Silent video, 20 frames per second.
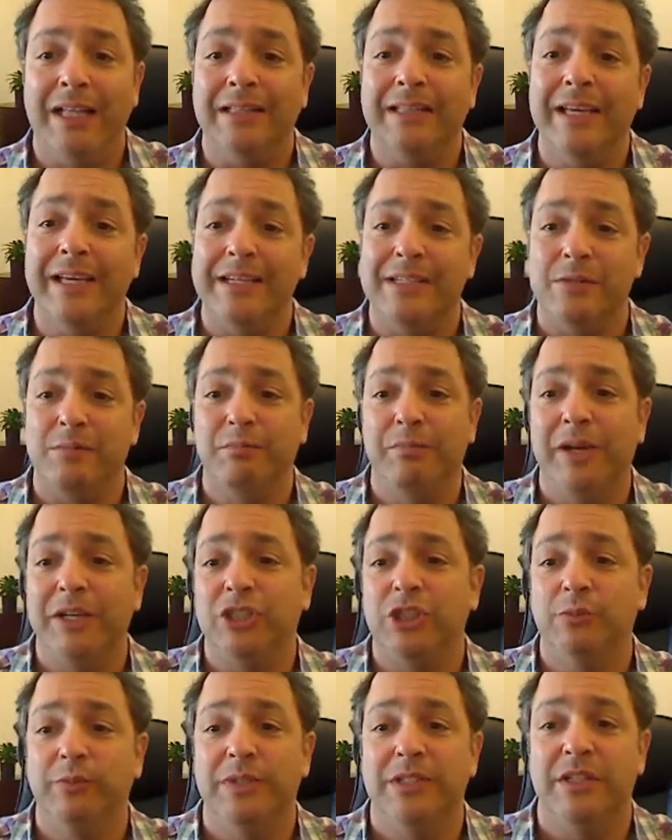Latest
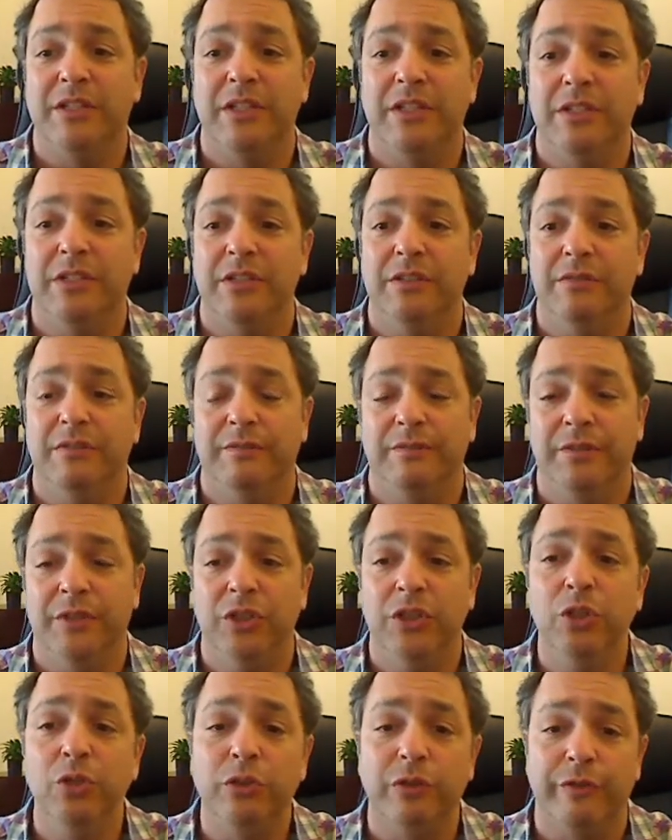measurement of the
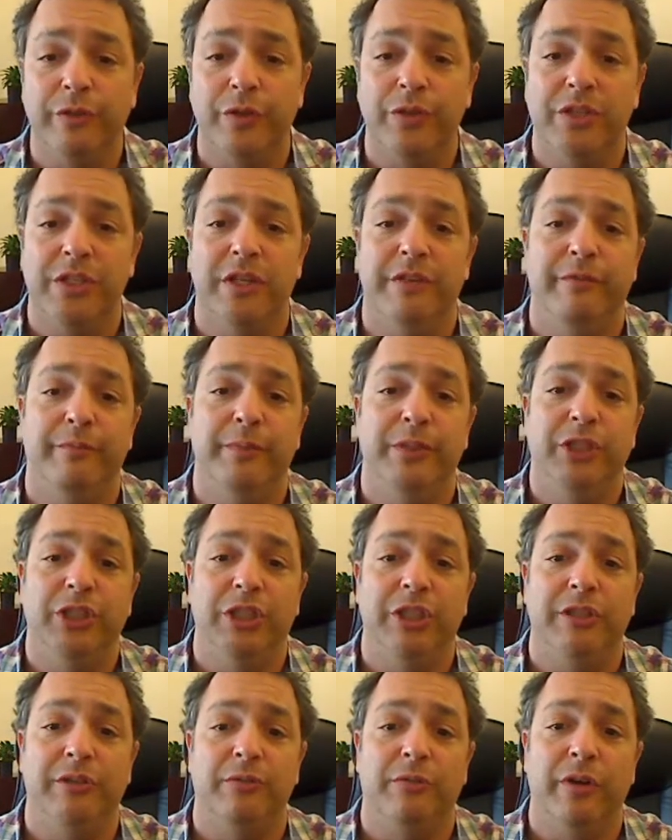University of
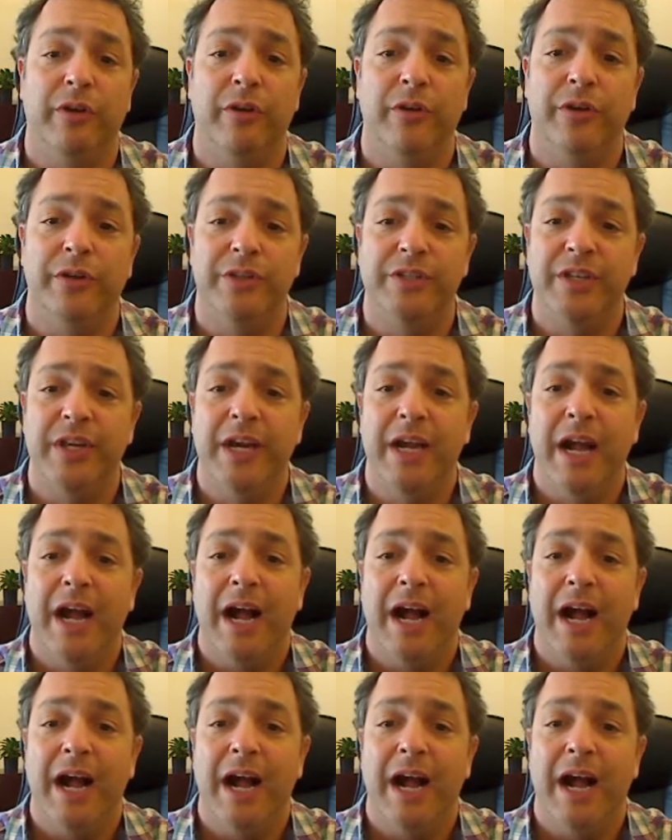Michigan Reuters